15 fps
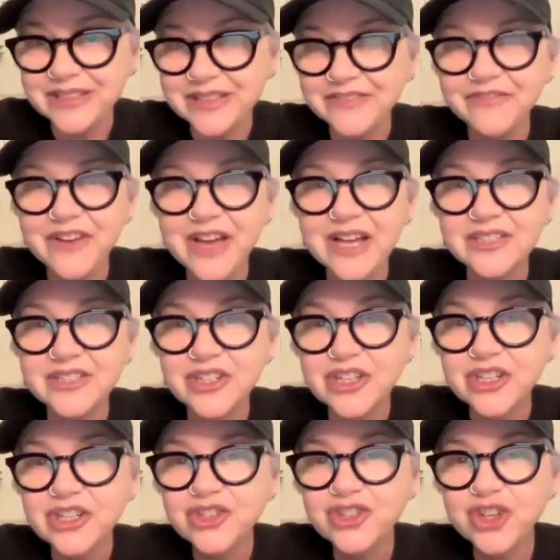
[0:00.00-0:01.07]
In fact,
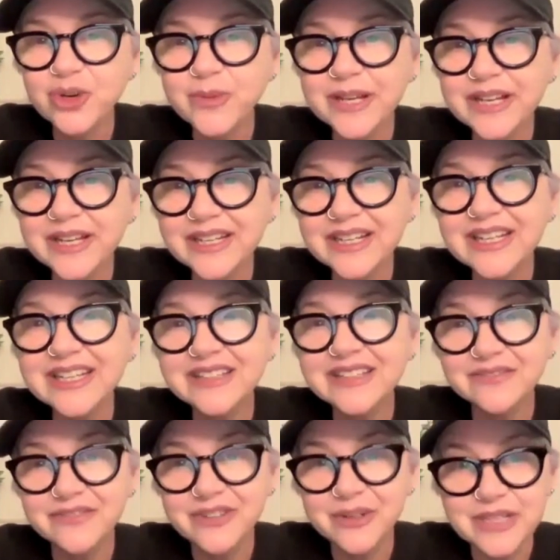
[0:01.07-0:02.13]
Shobha had
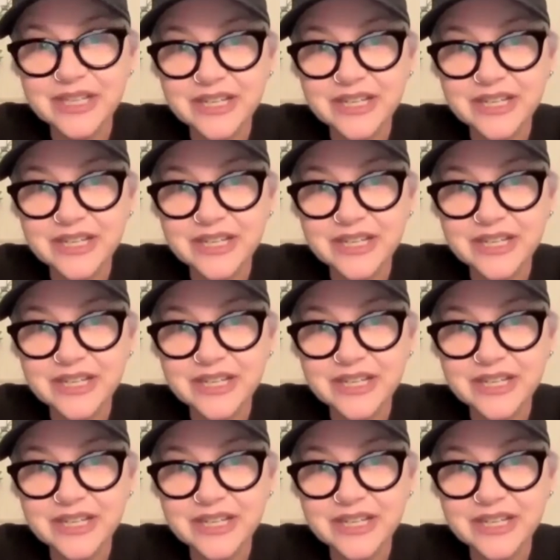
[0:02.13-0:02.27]
hidden from